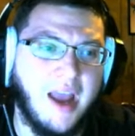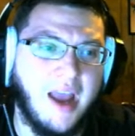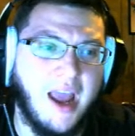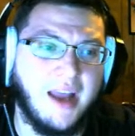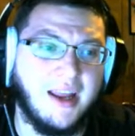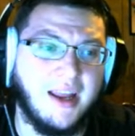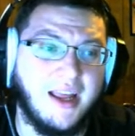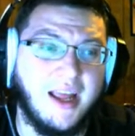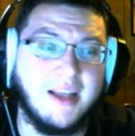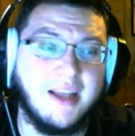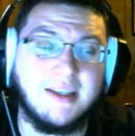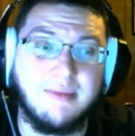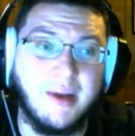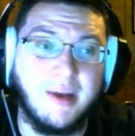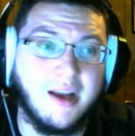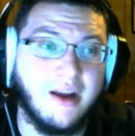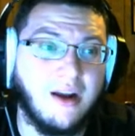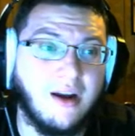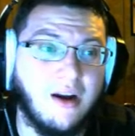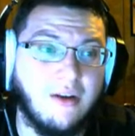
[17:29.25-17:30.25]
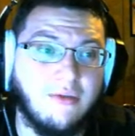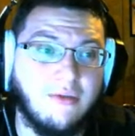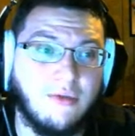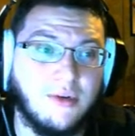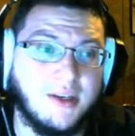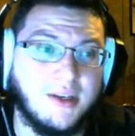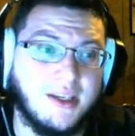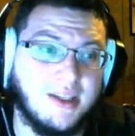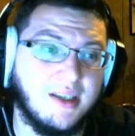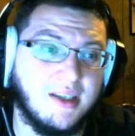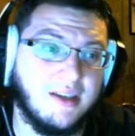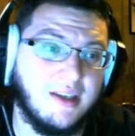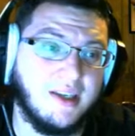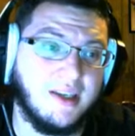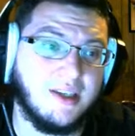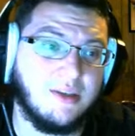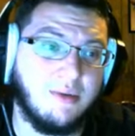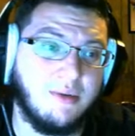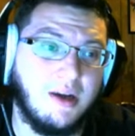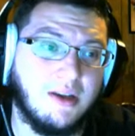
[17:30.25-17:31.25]
and it hits Mega Gardevoir decently
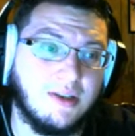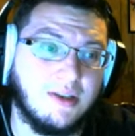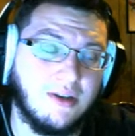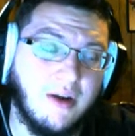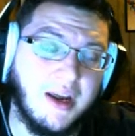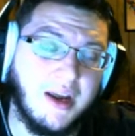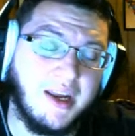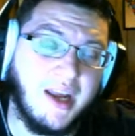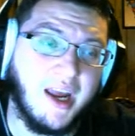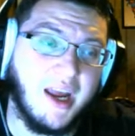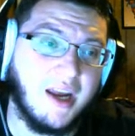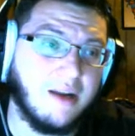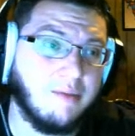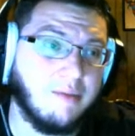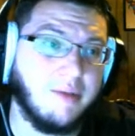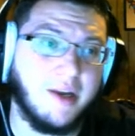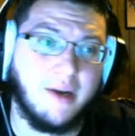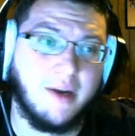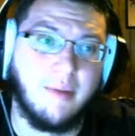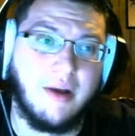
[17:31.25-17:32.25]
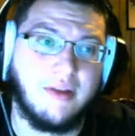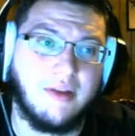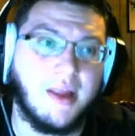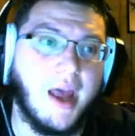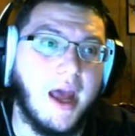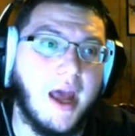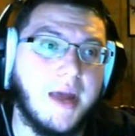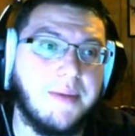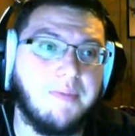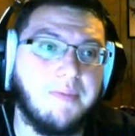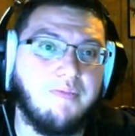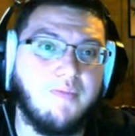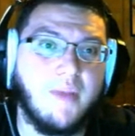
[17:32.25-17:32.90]
as well, so I can't complain about that.